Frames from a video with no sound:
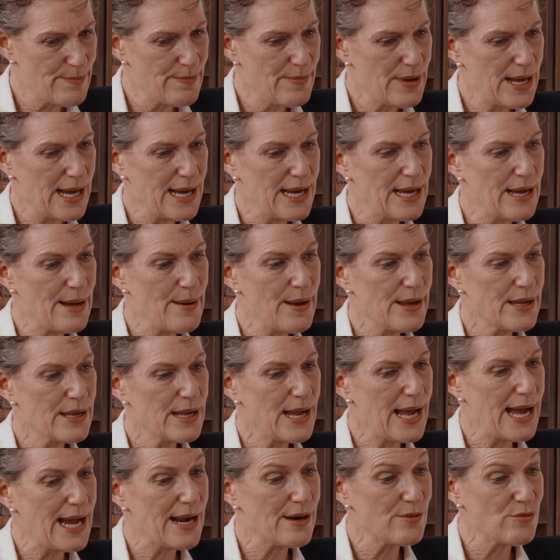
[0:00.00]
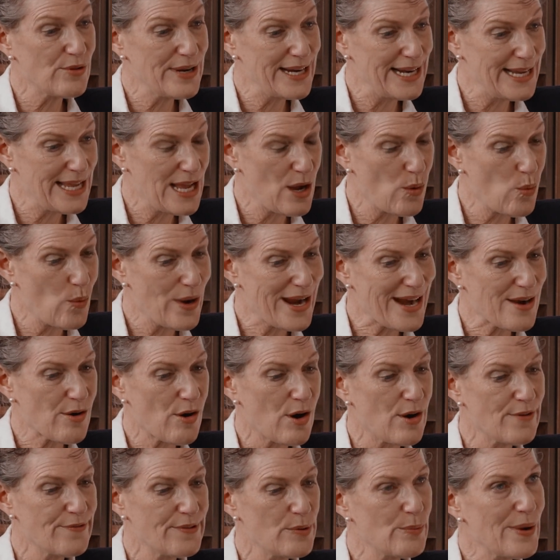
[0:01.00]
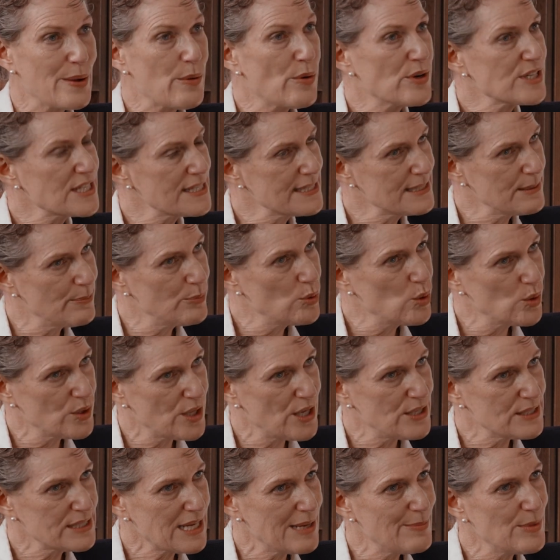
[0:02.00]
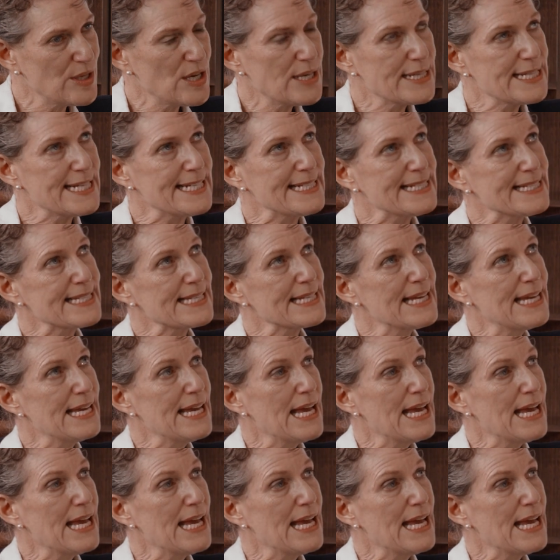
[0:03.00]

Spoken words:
are really aware of, and we want to support those communities.